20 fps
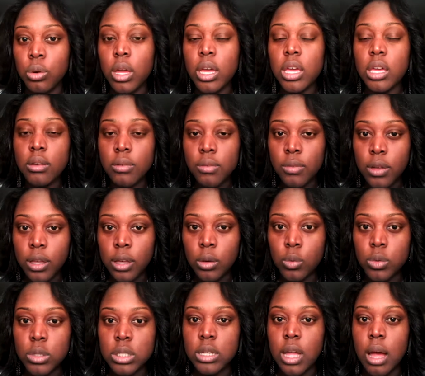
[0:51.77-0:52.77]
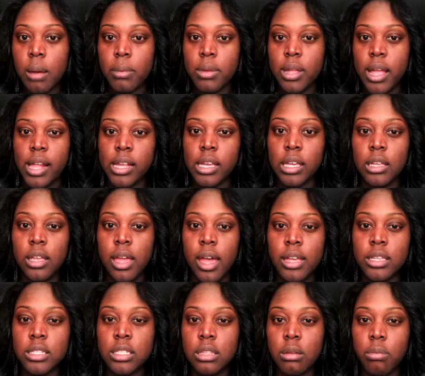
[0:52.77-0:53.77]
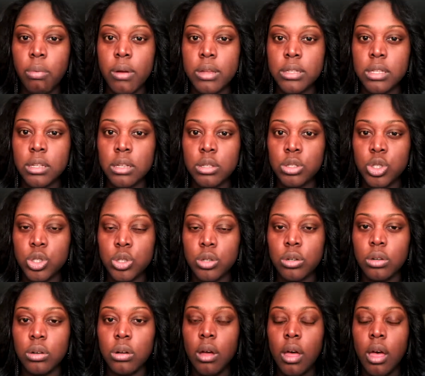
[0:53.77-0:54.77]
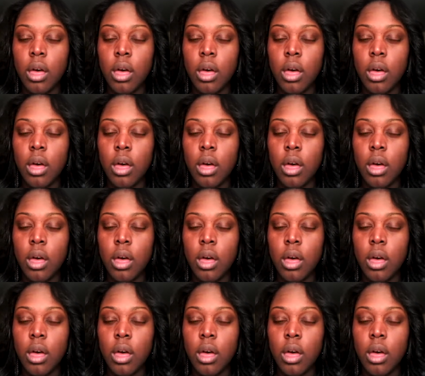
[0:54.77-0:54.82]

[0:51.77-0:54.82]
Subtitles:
if he was nominated as the presidential